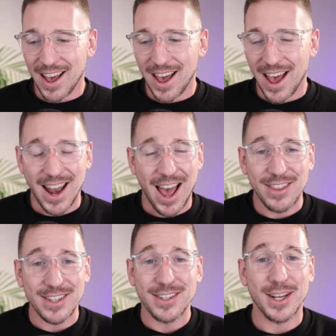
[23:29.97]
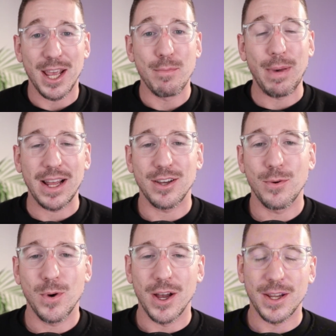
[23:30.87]
and how this is going to impact our
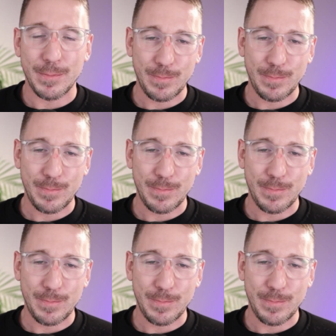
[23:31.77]
work.